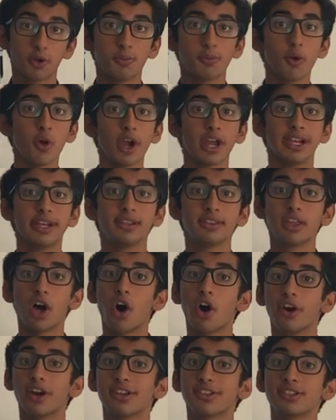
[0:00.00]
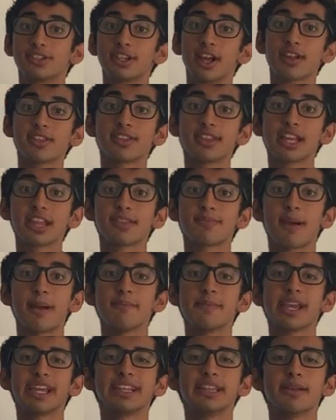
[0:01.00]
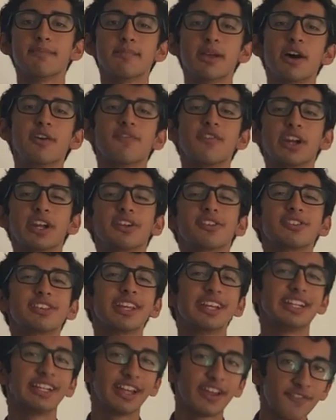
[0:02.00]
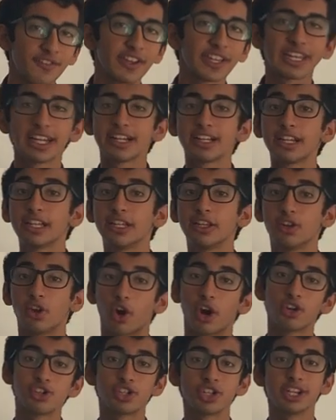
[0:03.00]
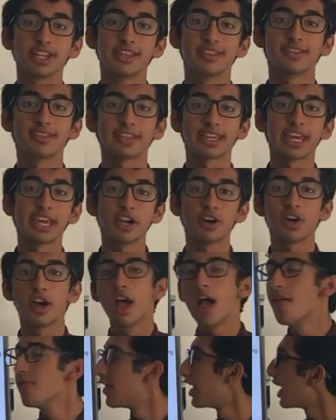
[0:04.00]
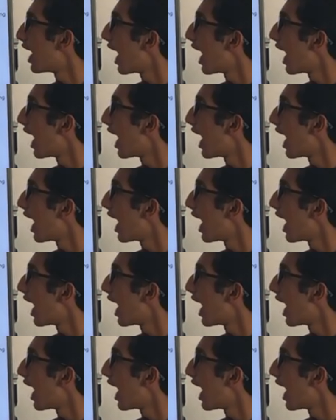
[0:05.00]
point. The artist does this by making the male figure significantly larger in scale than